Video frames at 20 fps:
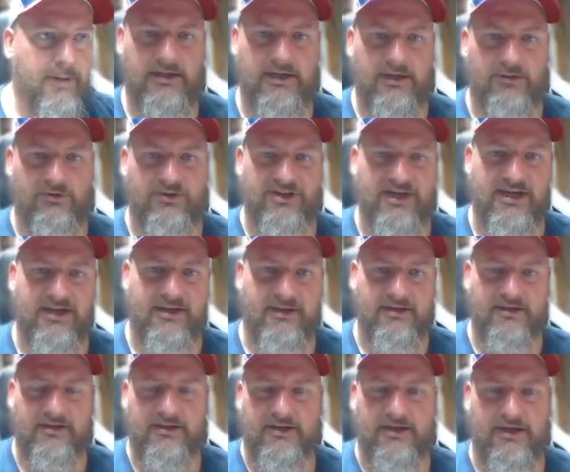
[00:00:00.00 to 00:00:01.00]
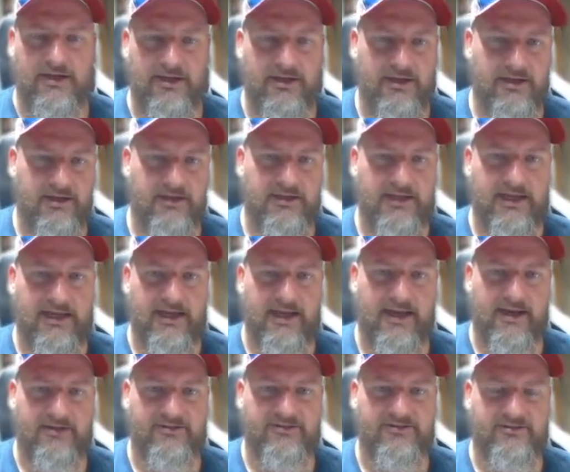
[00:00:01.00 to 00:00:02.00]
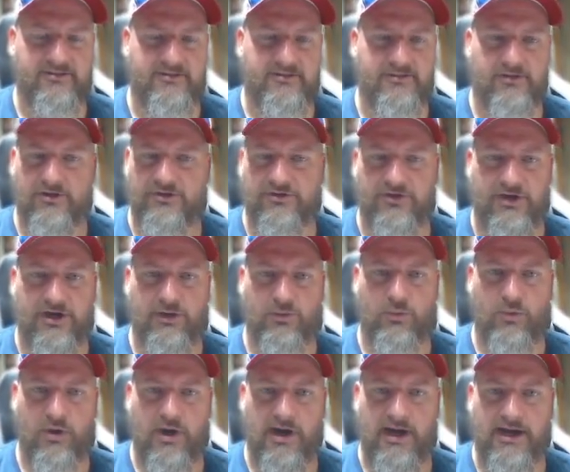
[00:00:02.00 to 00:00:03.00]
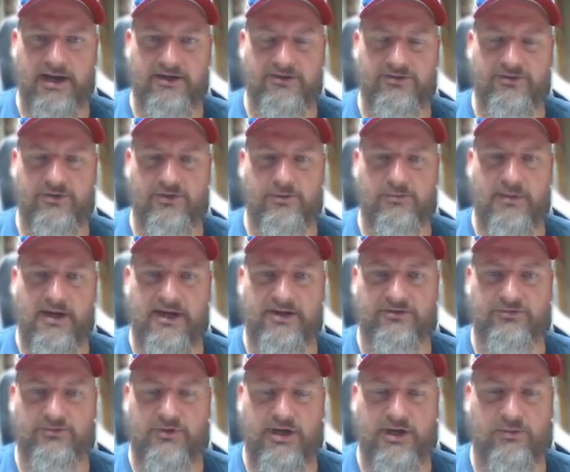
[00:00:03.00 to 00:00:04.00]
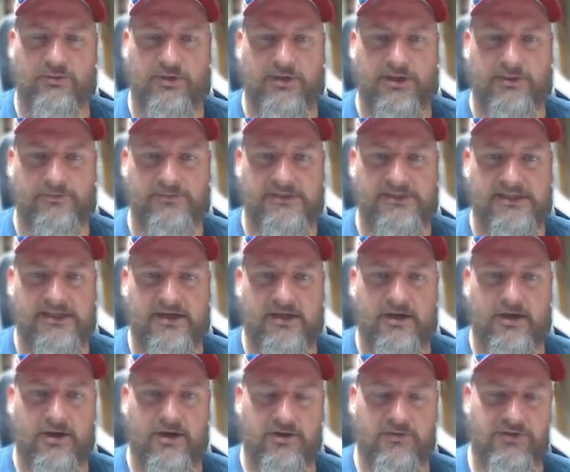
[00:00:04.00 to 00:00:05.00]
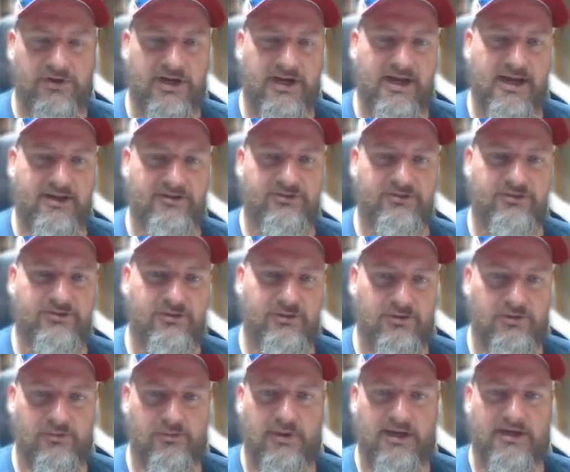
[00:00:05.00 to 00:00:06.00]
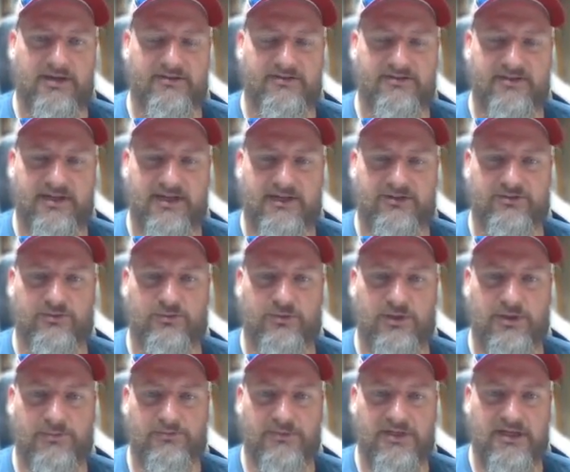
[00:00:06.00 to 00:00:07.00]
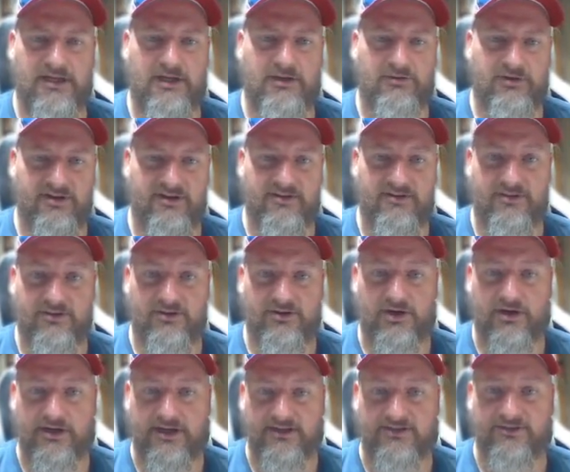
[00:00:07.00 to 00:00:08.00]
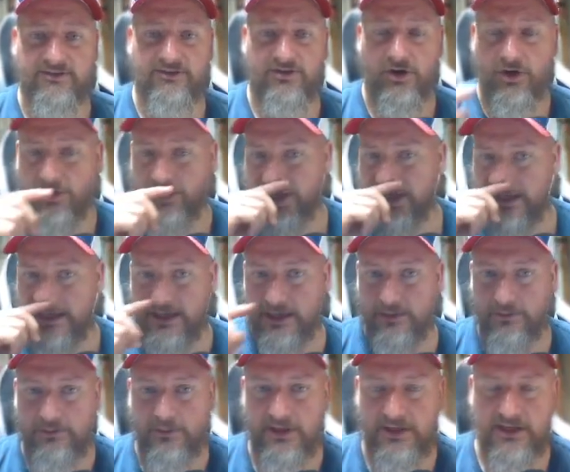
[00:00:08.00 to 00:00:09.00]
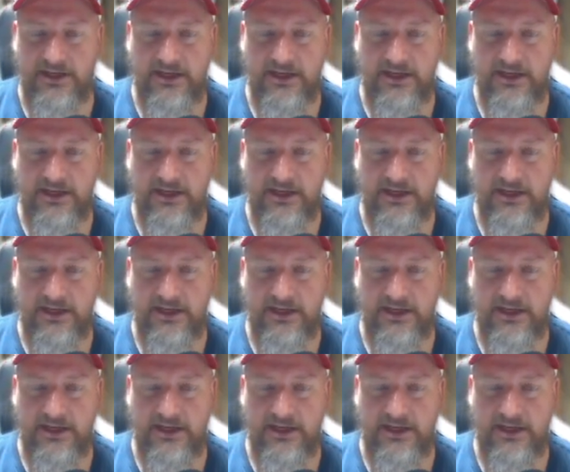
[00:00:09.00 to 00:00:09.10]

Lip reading: We're taking the y2 minus y1 over x2 minus x1, which gets us our m,